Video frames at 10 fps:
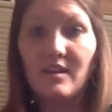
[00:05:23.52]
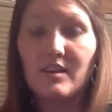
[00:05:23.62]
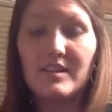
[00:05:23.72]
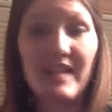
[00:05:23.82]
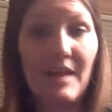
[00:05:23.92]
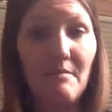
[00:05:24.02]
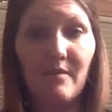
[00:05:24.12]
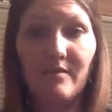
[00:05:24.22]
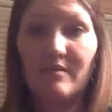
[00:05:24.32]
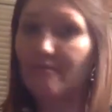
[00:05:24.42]
Same,
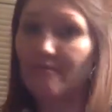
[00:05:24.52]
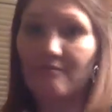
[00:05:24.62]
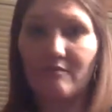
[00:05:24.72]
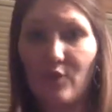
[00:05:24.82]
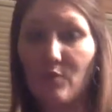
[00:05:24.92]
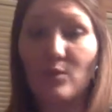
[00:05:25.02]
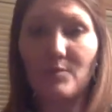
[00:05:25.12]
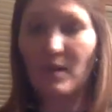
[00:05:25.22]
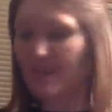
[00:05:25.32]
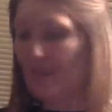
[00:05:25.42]
for the most
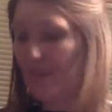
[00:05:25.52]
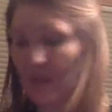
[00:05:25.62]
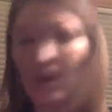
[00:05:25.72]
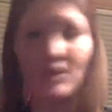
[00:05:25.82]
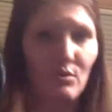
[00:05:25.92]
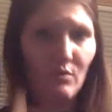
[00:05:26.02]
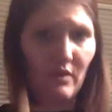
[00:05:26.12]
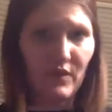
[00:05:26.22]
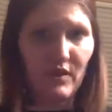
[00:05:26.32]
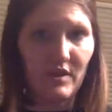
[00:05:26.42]
part, same thing. Also,
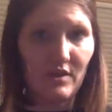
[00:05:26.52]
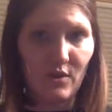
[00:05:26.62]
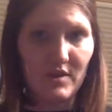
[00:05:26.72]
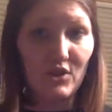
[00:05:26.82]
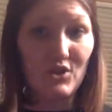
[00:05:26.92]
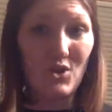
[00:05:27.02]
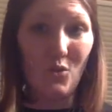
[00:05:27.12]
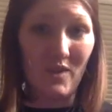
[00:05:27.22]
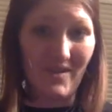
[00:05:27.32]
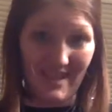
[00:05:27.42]
if you didn't notice, there's no
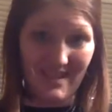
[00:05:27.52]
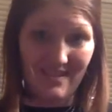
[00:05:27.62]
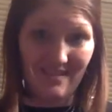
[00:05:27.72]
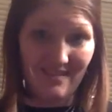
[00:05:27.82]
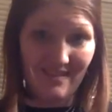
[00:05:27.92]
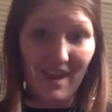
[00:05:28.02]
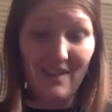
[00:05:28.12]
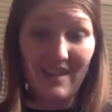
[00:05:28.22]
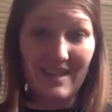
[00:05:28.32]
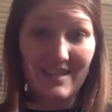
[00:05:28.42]
rivets on
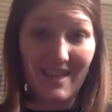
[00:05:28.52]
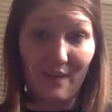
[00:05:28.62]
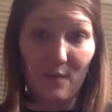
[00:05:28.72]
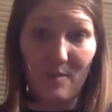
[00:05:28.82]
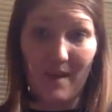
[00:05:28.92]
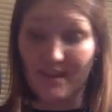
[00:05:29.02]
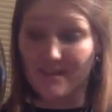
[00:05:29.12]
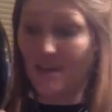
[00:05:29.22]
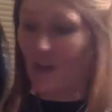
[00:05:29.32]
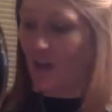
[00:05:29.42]
the inside of our
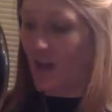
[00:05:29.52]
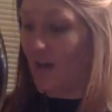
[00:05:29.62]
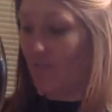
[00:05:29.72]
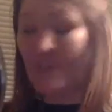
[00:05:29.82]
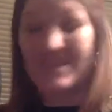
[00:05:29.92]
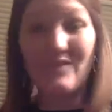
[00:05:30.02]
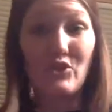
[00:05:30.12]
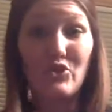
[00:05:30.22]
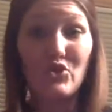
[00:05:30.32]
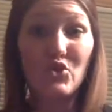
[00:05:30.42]
pans. Makes it for
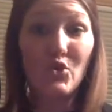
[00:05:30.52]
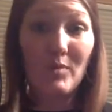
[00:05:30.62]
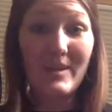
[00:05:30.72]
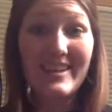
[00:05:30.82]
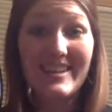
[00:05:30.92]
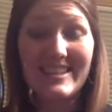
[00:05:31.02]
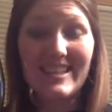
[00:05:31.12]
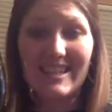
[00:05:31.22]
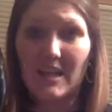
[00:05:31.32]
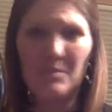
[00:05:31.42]
super easy
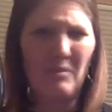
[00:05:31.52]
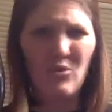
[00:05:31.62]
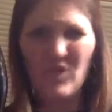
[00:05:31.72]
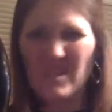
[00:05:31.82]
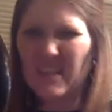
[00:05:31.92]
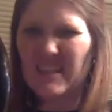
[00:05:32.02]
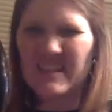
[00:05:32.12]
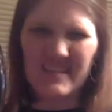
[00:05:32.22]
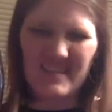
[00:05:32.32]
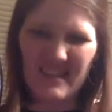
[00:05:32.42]
cleanup. The food doesn't get
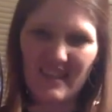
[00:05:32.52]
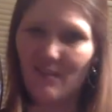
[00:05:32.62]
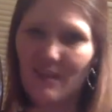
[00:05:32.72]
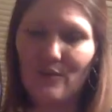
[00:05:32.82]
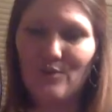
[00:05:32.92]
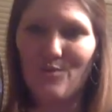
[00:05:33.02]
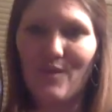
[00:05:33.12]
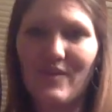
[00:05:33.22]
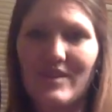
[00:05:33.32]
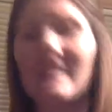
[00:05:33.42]
stick around those
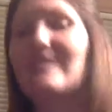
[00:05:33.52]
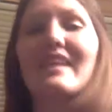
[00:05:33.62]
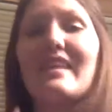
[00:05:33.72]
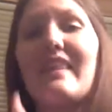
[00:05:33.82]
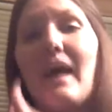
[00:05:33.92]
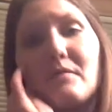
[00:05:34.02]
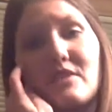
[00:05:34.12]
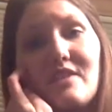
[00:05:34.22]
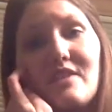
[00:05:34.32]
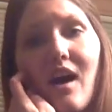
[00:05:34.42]
rivets, things like that, which is